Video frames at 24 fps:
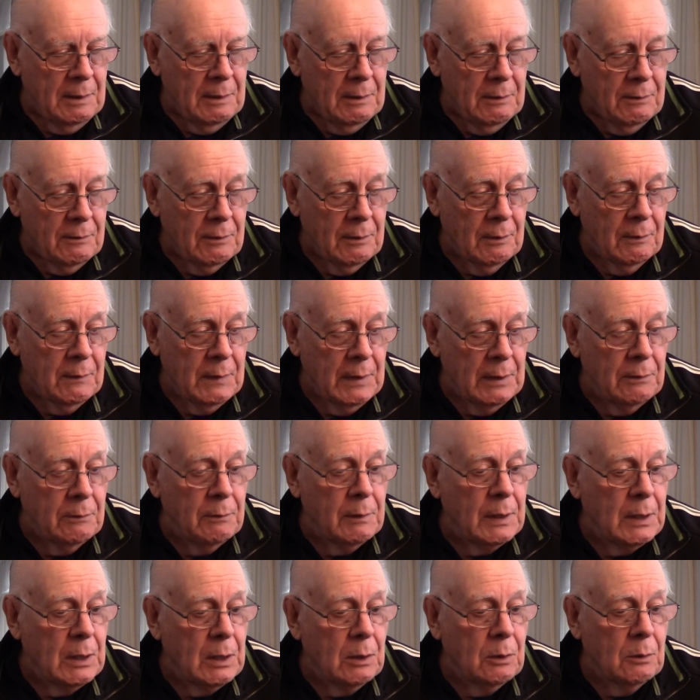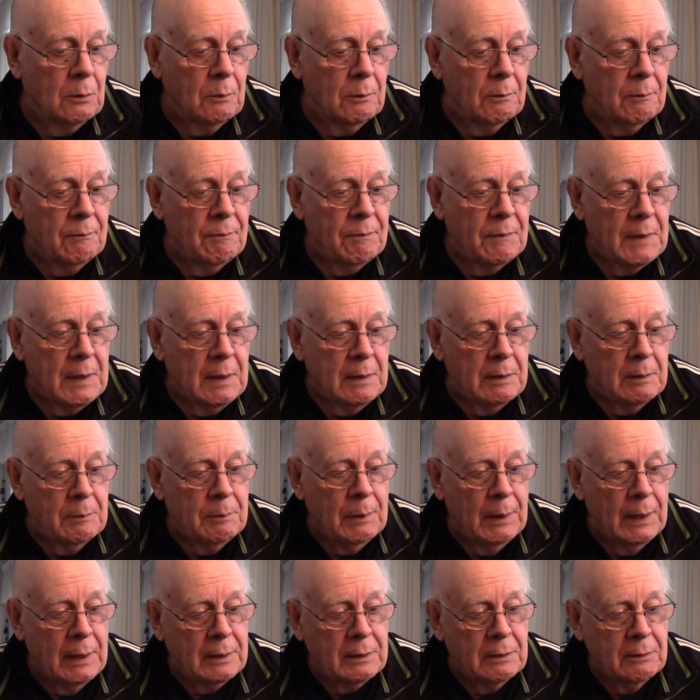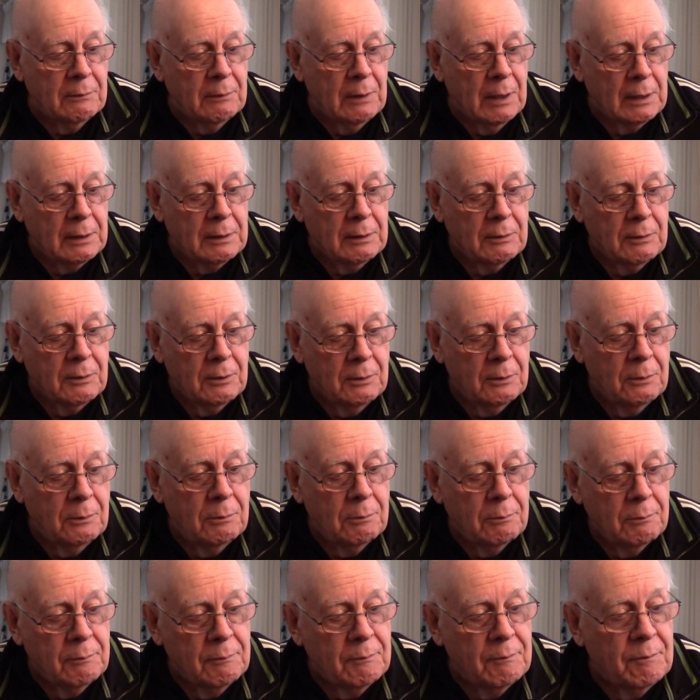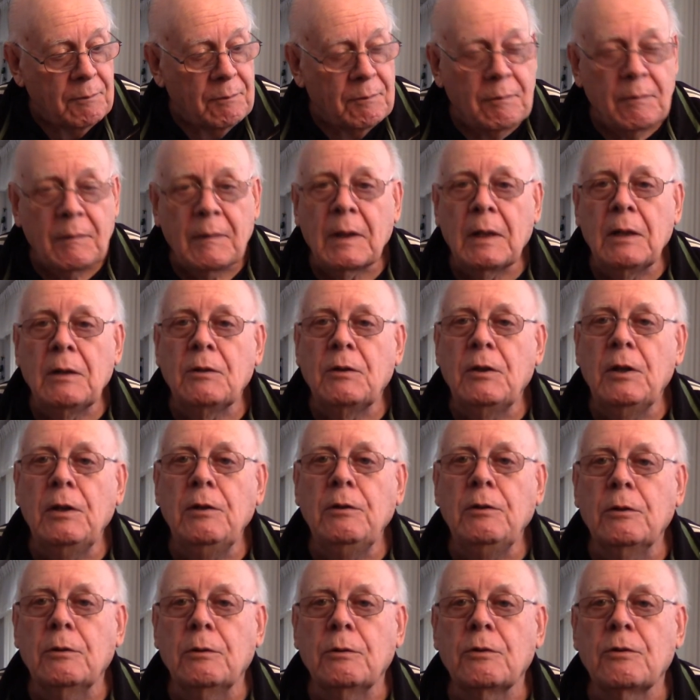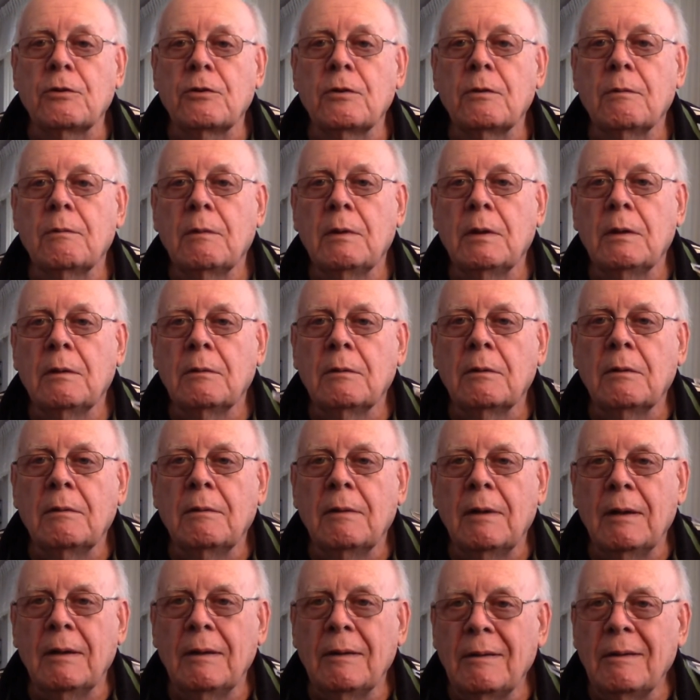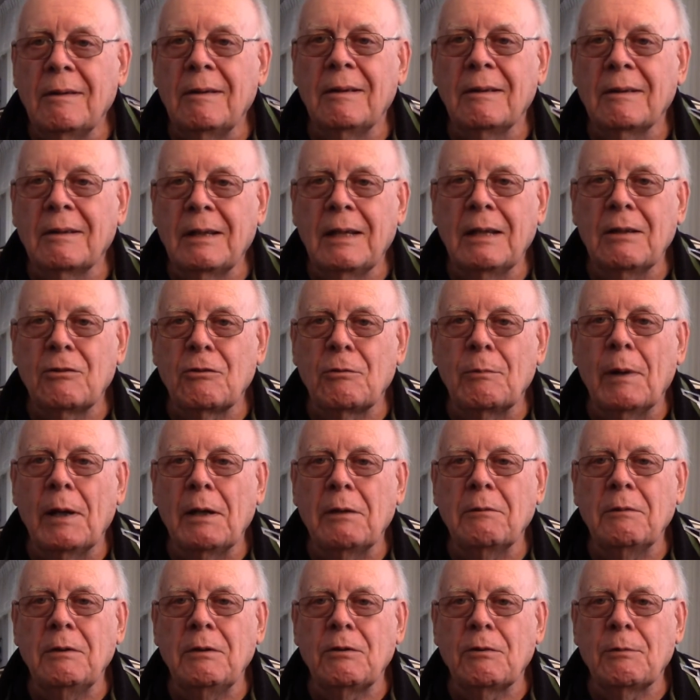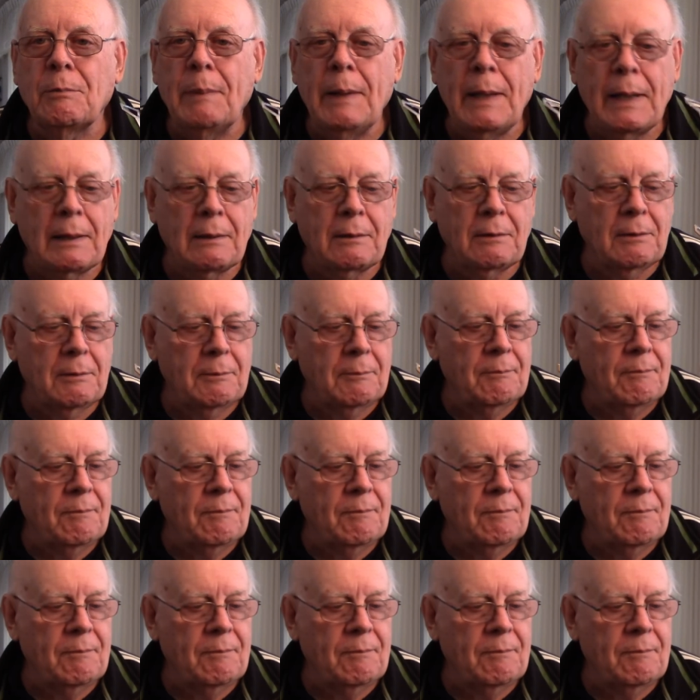So there we go. The Pocket Rocket 2 continues, gets my respect.